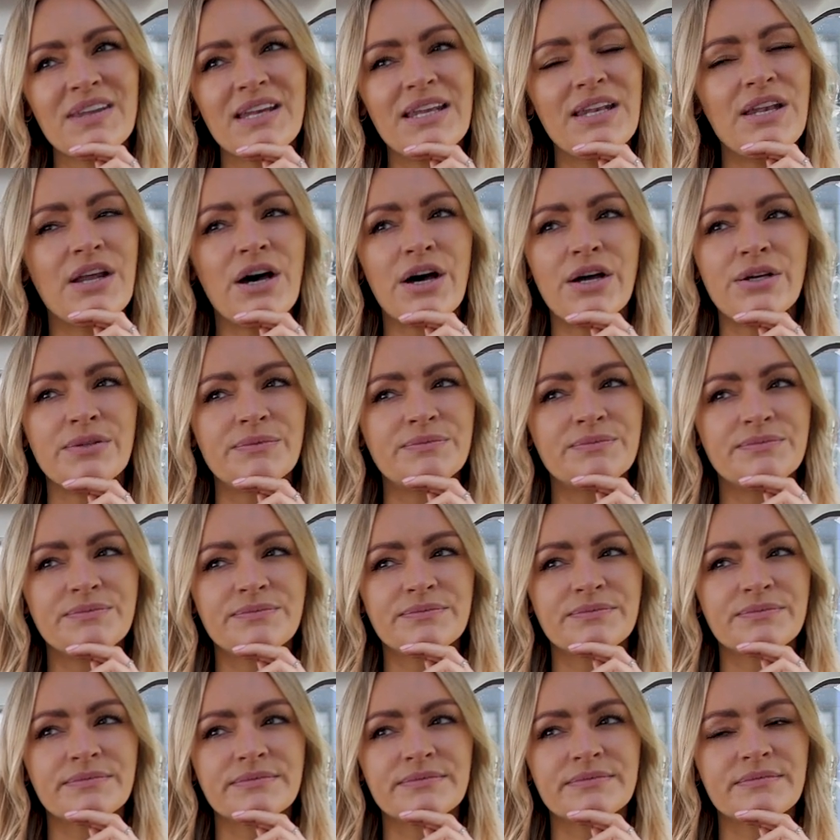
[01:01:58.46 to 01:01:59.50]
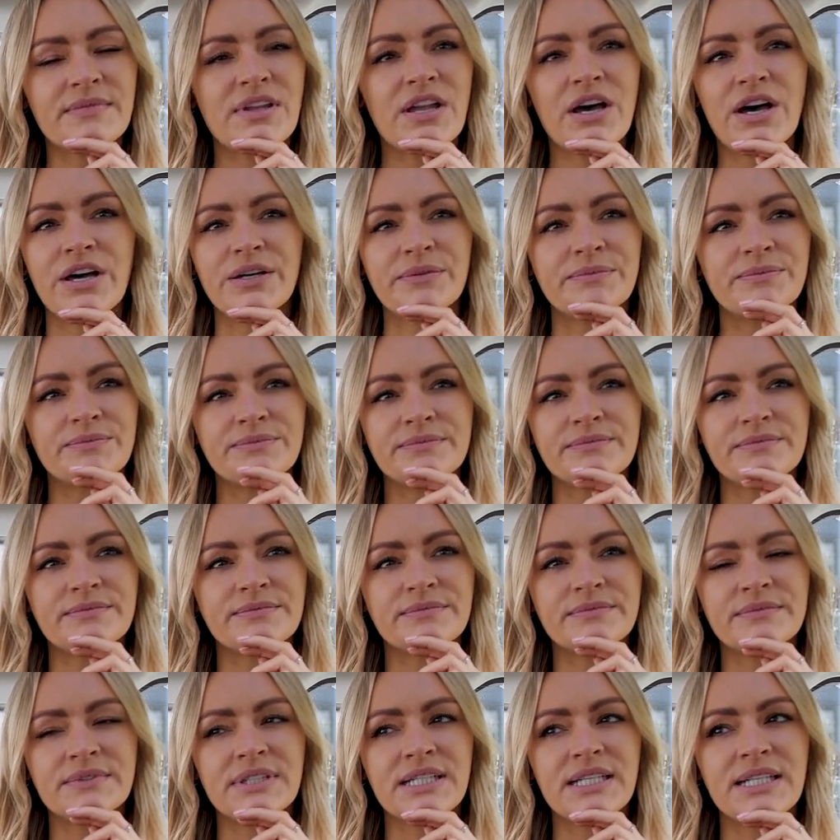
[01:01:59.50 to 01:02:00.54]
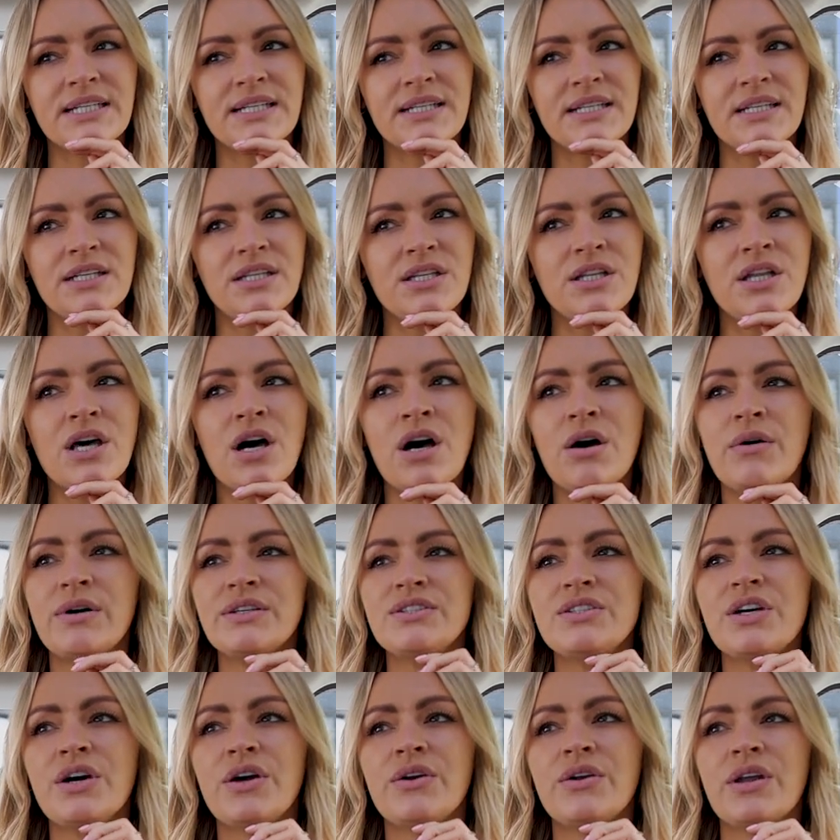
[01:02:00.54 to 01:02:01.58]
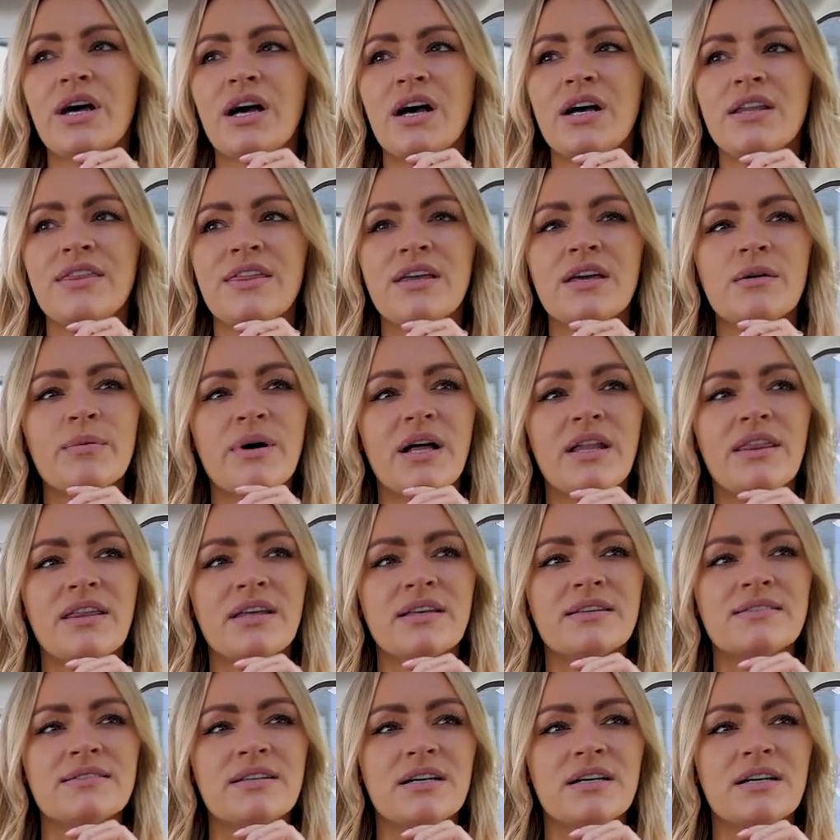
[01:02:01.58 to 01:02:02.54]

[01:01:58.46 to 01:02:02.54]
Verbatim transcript: No. No. None whatsoever. No, I don't. I think about things